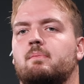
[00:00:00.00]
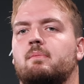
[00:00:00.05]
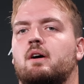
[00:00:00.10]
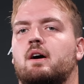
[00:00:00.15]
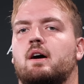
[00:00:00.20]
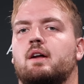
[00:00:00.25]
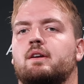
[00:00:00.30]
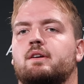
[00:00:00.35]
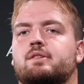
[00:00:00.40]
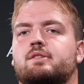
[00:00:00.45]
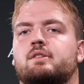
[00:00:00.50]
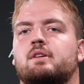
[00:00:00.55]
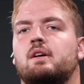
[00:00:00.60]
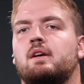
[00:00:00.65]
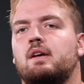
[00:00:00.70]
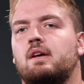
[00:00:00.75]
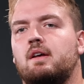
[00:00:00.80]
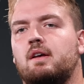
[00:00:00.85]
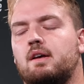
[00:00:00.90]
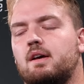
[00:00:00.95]
behind us.
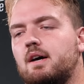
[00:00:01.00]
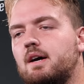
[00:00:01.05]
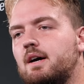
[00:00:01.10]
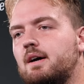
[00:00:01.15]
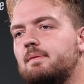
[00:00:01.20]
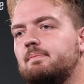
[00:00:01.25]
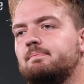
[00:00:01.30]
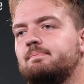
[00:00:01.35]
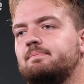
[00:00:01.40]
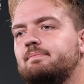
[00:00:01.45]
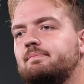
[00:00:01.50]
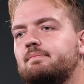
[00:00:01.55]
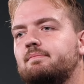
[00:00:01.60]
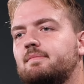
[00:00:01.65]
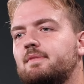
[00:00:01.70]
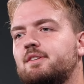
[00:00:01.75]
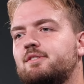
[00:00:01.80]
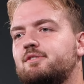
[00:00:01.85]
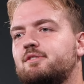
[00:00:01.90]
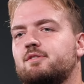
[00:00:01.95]

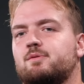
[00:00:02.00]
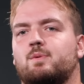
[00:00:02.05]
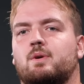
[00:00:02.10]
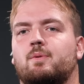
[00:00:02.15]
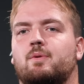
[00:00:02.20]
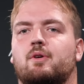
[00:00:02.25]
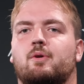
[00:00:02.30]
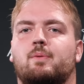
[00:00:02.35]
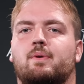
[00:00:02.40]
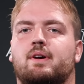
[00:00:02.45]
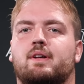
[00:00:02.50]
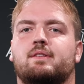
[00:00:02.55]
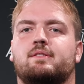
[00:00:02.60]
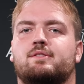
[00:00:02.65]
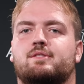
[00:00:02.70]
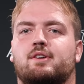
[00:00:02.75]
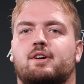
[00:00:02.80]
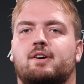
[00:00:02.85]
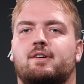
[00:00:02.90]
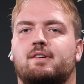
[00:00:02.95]
It's just we want to
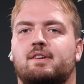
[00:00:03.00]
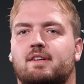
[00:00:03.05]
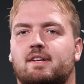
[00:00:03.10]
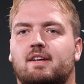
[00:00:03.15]
win. So